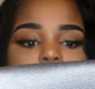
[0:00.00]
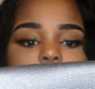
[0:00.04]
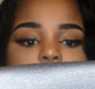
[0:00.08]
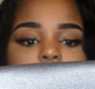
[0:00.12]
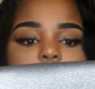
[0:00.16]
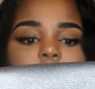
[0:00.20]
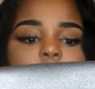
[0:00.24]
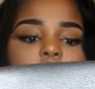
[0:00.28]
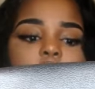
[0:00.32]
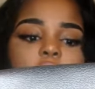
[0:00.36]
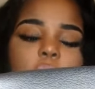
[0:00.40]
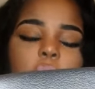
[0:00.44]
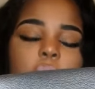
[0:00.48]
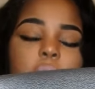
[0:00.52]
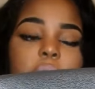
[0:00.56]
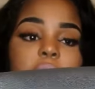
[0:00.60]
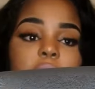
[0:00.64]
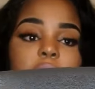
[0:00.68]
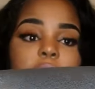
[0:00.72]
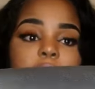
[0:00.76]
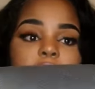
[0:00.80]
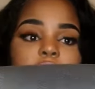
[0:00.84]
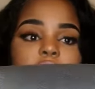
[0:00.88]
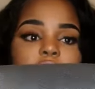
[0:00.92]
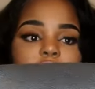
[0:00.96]
this, well,
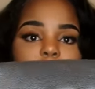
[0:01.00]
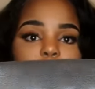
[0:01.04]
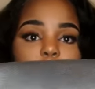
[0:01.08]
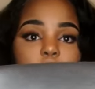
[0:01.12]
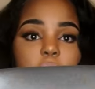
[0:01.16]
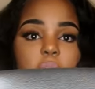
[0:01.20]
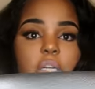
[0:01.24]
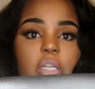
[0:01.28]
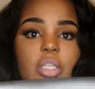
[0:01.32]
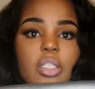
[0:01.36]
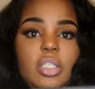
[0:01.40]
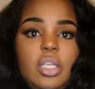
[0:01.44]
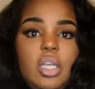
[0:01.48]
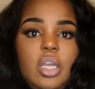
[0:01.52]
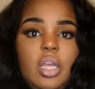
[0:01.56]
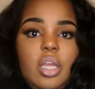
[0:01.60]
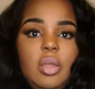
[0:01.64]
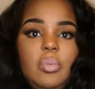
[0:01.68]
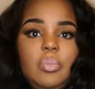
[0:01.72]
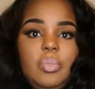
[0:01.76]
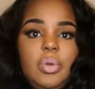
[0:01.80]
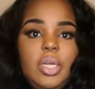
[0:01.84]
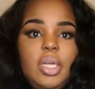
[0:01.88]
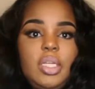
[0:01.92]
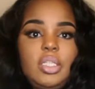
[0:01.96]
got this purse,
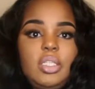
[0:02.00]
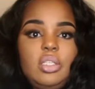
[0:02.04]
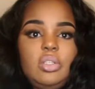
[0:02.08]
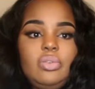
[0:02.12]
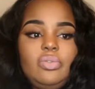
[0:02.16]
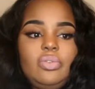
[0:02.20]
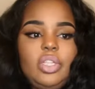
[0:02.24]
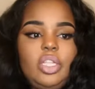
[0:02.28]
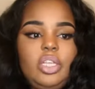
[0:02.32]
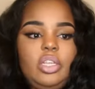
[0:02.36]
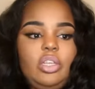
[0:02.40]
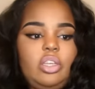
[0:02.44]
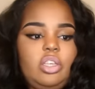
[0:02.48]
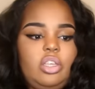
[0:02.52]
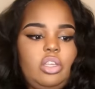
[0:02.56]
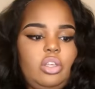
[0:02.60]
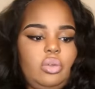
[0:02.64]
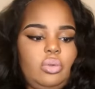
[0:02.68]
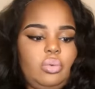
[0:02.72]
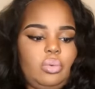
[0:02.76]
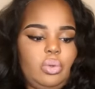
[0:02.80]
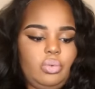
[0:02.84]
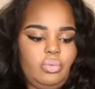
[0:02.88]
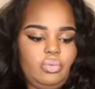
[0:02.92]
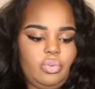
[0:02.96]
because it's really
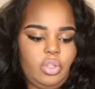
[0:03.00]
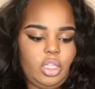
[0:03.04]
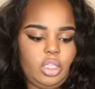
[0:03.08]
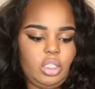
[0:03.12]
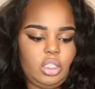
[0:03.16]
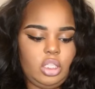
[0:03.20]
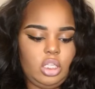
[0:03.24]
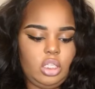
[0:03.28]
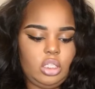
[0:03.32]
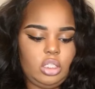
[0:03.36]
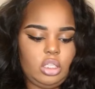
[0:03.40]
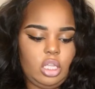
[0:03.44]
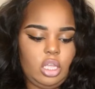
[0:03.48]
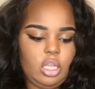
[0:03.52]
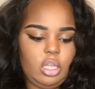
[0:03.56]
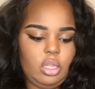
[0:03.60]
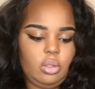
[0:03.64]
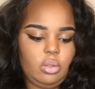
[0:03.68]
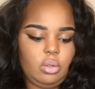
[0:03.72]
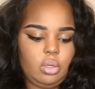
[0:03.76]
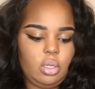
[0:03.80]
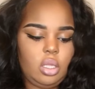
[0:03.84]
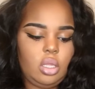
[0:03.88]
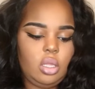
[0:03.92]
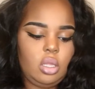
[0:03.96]
cute and really detailed.